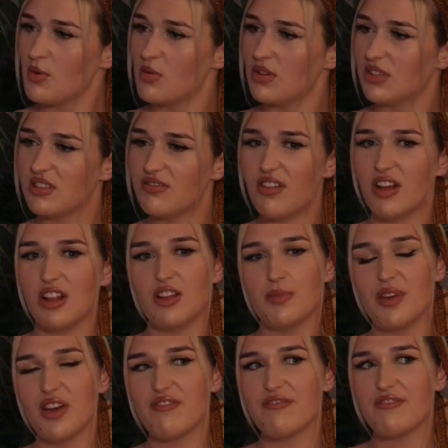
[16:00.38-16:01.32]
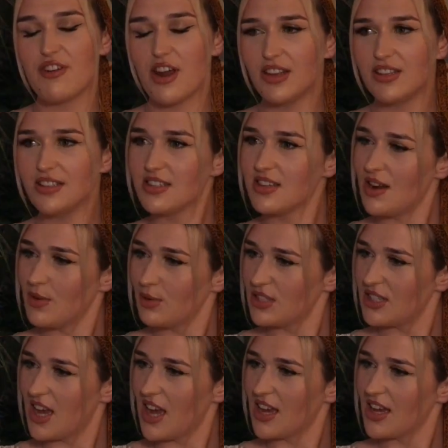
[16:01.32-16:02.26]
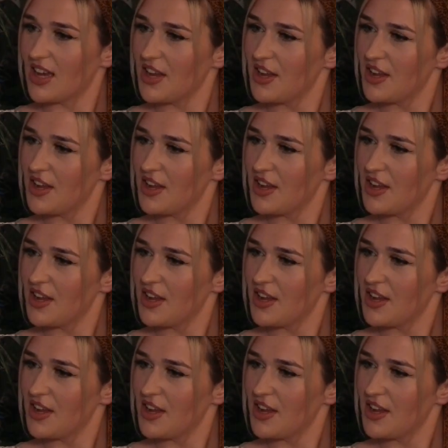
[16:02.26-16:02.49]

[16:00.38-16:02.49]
people want to follow me on Threads, and I was like,